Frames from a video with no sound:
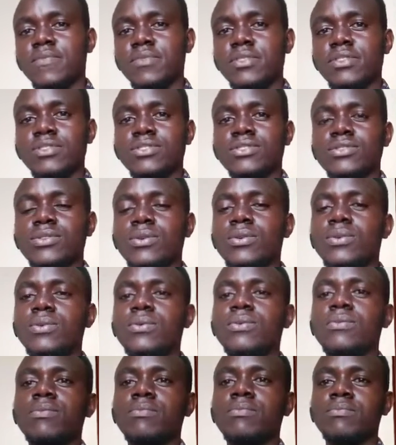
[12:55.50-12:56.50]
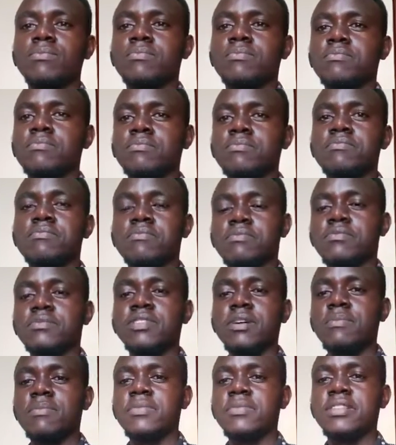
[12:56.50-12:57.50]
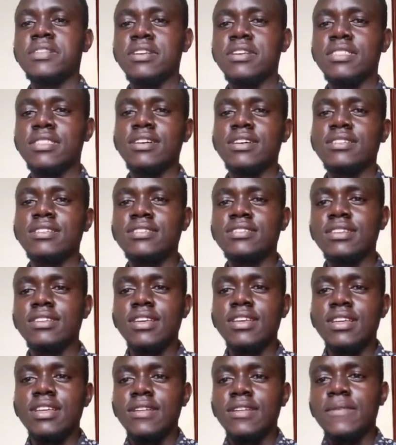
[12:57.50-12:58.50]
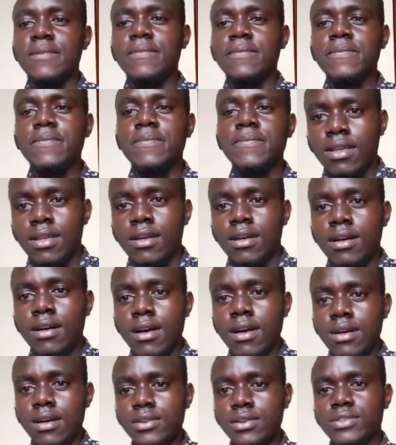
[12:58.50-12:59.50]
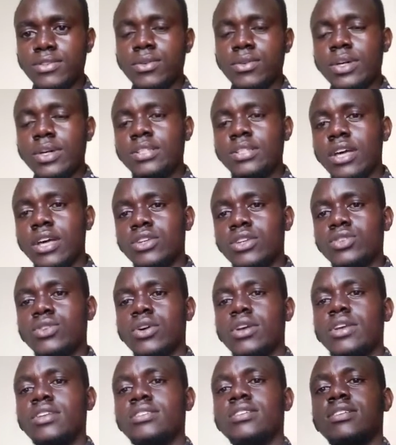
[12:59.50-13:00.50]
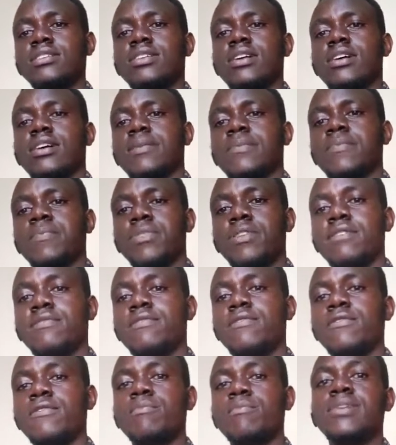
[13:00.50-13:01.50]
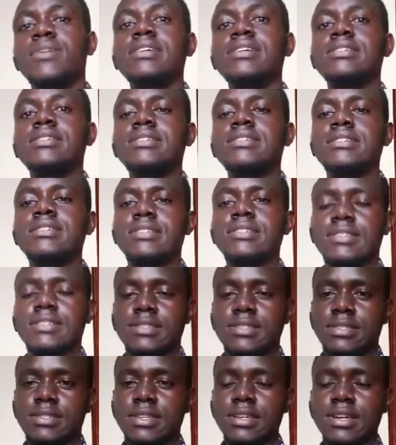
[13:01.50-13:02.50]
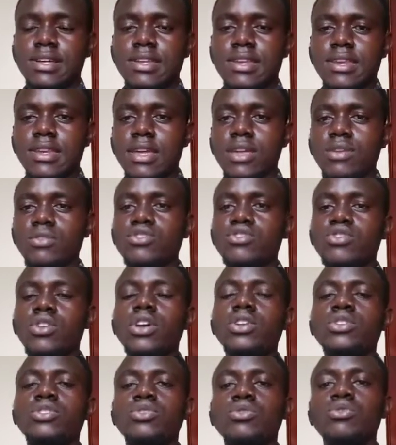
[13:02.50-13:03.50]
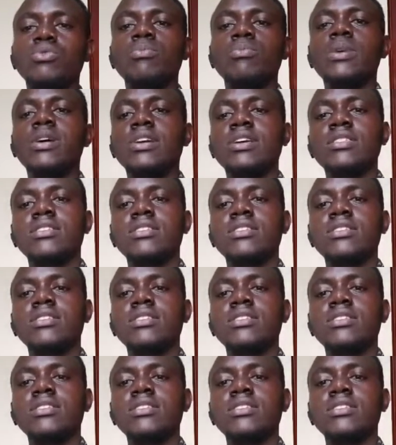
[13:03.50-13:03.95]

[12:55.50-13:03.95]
So something like that. So what I assure you is that if you practice and you try to make